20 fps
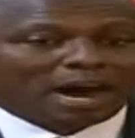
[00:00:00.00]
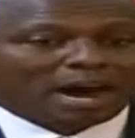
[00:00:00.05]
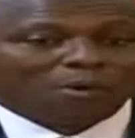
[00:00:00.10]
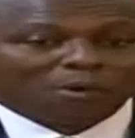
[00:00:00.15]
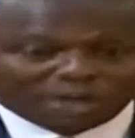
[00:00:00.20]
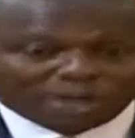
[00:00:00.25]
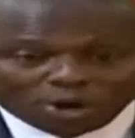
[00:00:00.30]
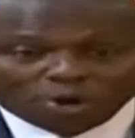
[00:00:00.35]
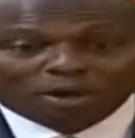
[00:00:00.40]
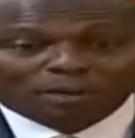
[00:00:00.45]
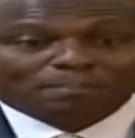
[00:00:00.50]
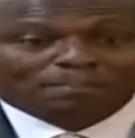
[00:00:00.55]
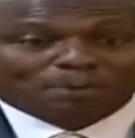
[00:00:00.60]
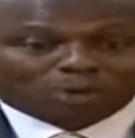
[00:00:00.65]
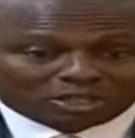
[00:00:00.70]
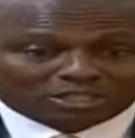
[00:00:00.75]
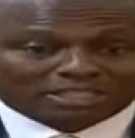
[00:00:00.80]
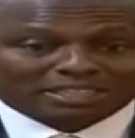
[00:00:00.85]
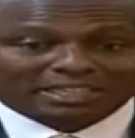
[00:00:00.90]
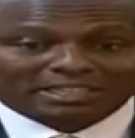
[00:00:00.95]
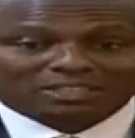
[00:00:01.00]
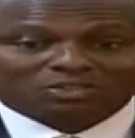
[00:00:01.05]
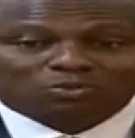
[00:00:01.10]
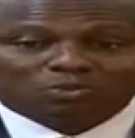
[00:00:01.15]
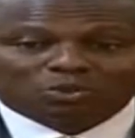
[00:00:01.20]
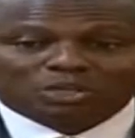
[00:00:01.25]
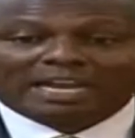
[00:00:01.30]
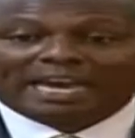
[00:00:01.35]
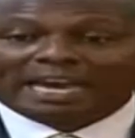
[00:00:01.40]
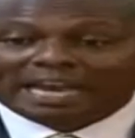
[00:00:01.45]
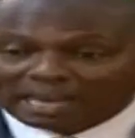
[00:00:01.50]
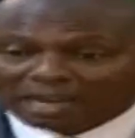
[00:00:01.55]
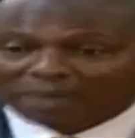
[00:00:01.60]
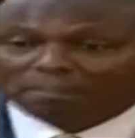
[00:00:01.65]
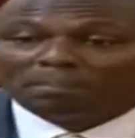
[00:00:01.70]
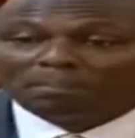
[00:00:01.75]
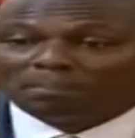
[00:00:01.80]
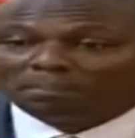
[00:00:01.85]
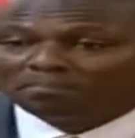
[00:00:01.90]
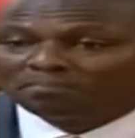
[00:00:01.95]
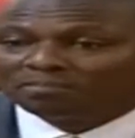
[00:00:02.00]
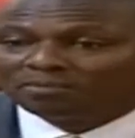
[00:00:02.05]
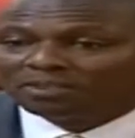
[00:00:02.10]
a winnowing process would help